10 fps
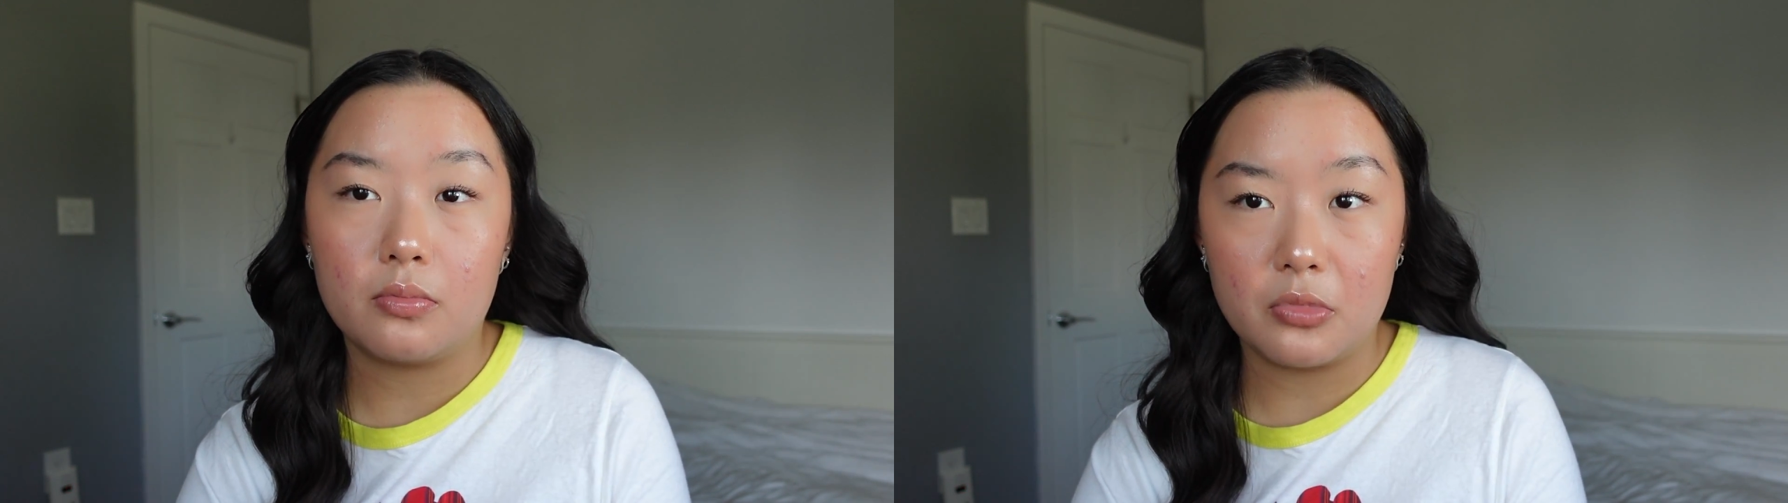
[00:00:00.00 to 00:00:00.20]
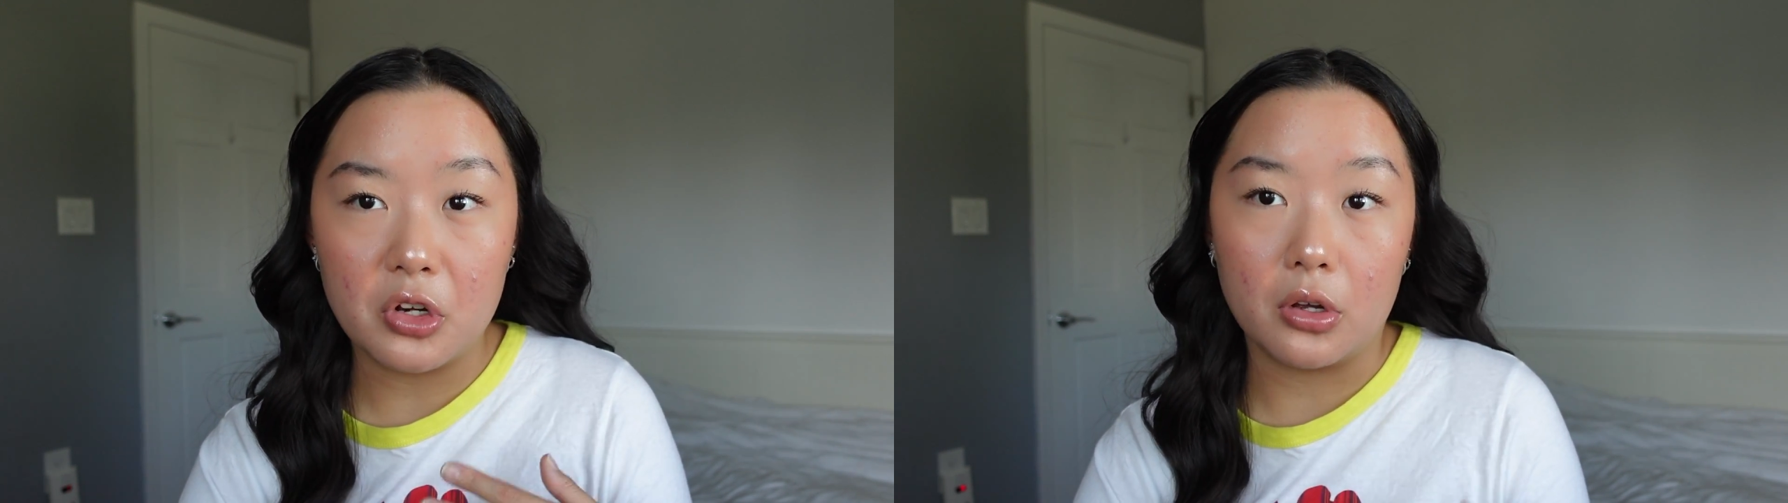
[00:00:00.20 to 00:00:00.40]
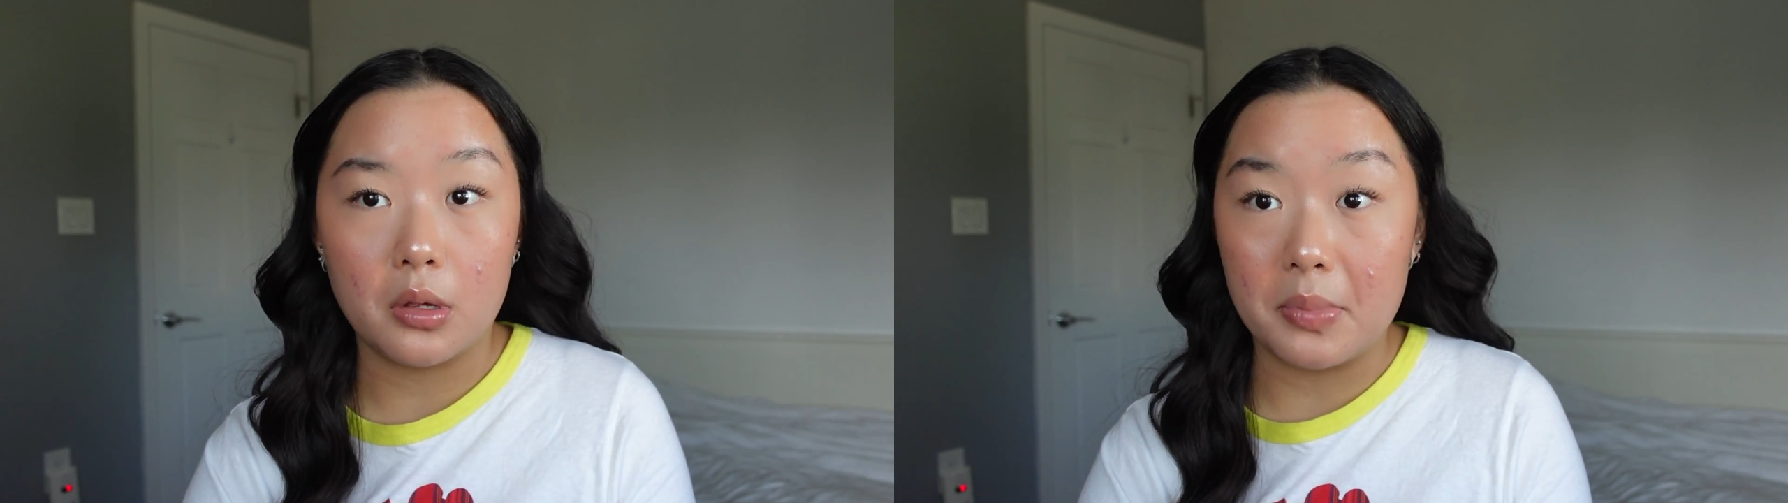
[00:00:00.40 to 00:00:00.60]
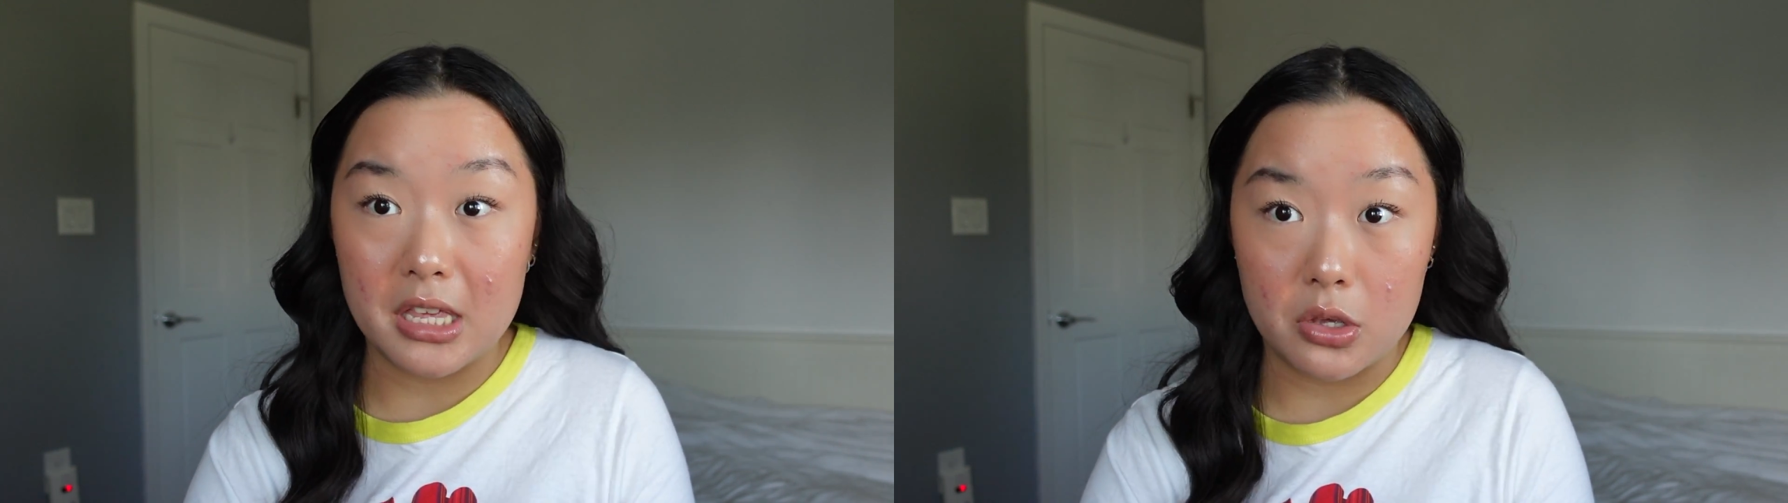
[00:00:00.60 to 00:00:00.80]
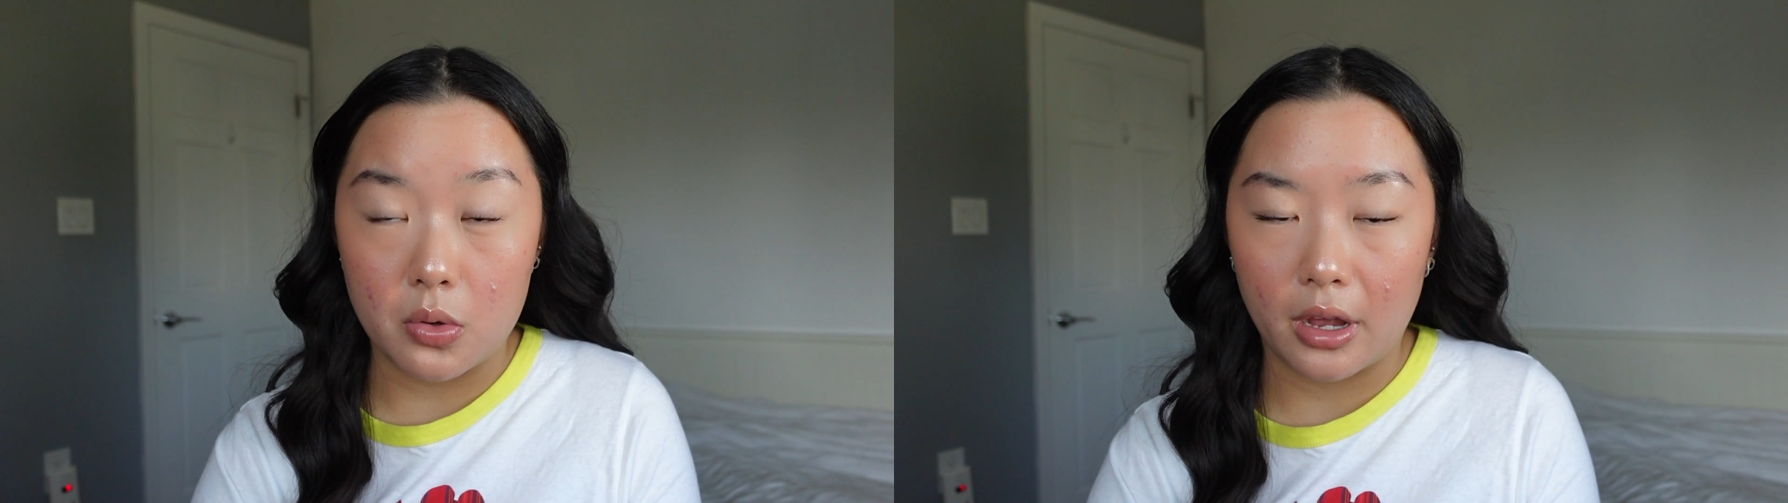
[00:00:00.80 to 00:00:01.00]
you know, the
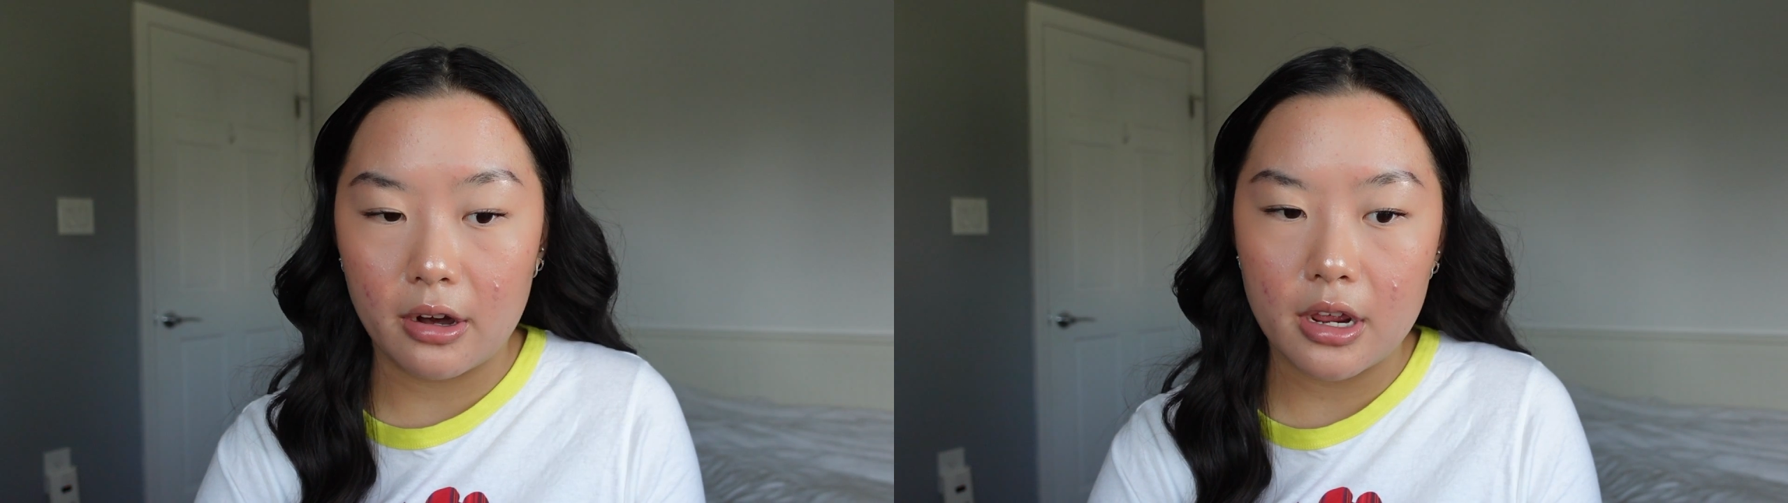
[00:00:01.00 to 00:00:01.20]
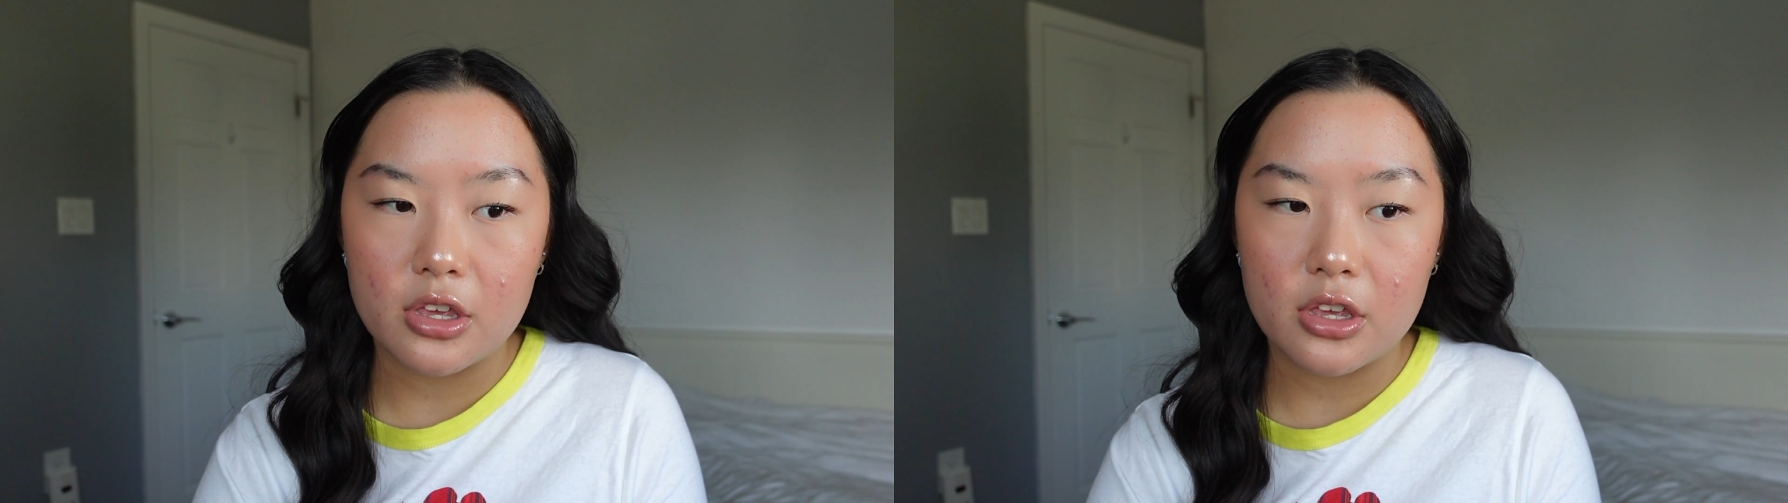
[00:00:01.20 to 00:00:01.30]
BU area.